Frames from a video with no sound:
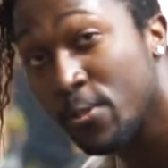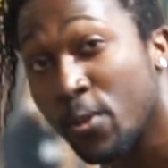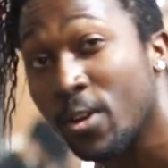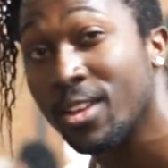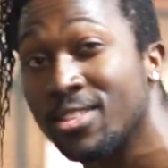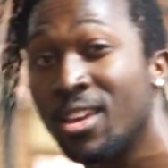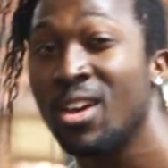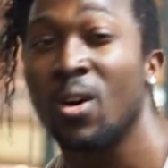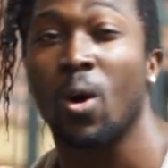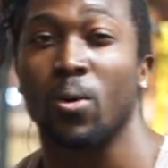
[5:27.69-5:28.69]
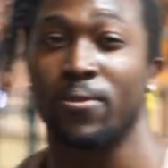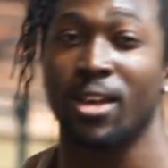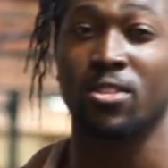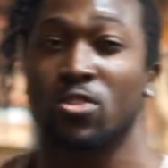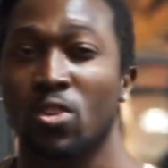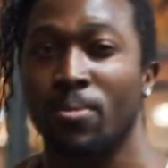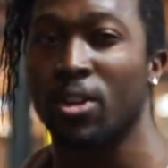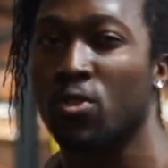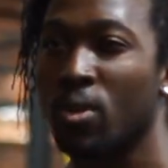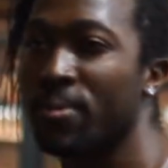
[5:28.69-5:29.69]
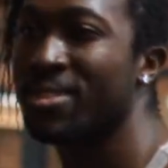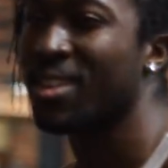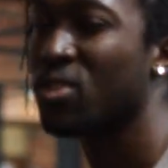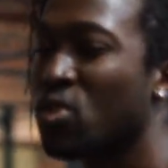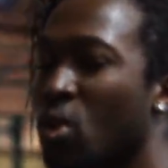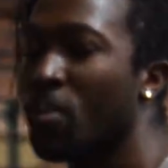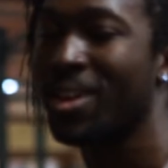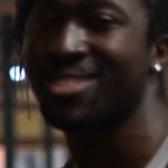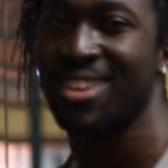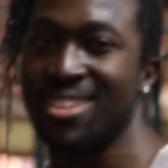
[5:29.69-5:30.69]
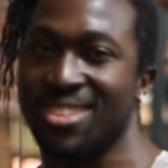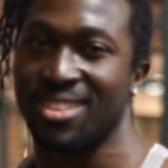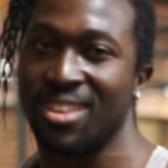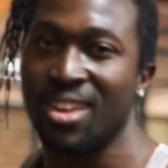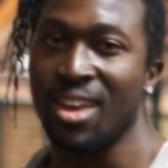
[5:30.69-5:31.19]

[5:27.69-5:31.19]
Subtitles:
for us, or we've done so much reps, there's so much tension,